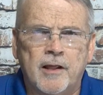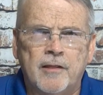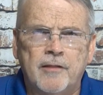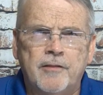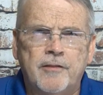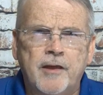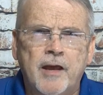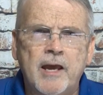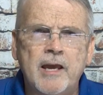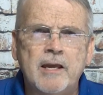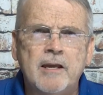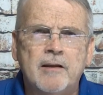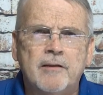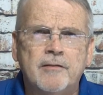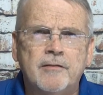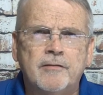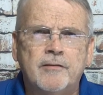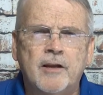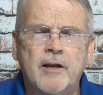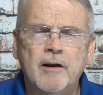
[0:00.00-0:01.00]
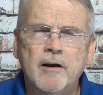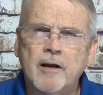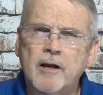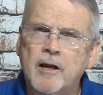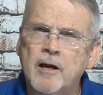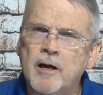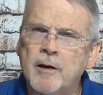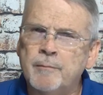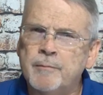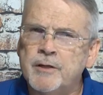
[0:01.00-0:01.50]
they're a
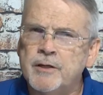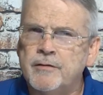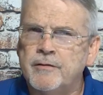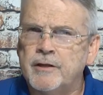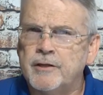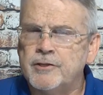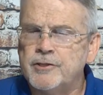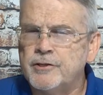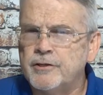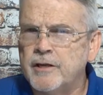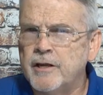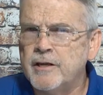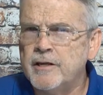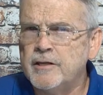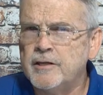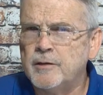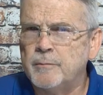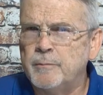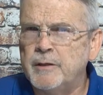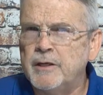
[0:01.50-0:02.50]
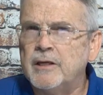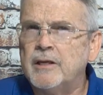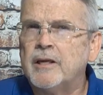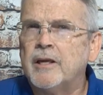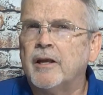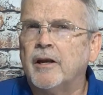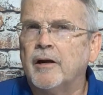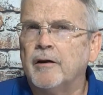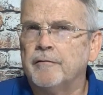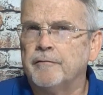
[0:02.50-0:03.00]
company that you need to be
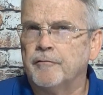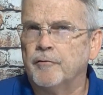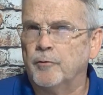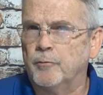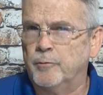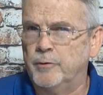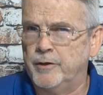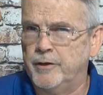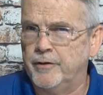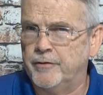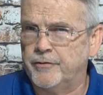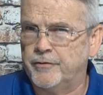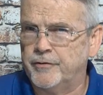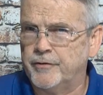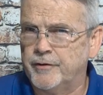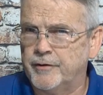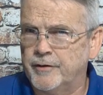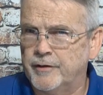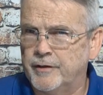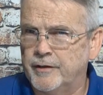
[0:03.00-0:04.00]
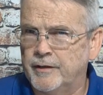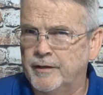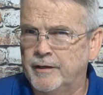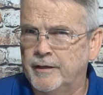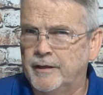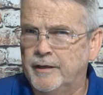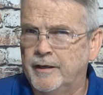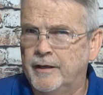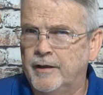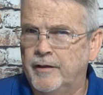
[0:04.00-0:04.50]
careful with.
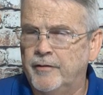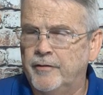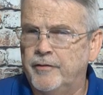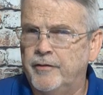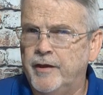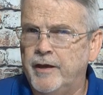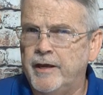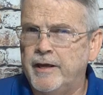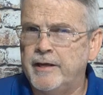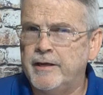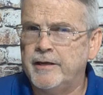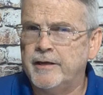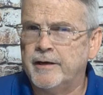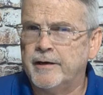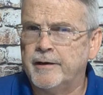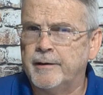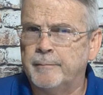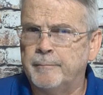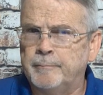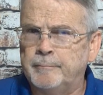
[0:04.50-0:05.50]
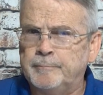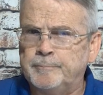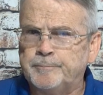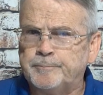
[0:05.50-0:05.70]
Their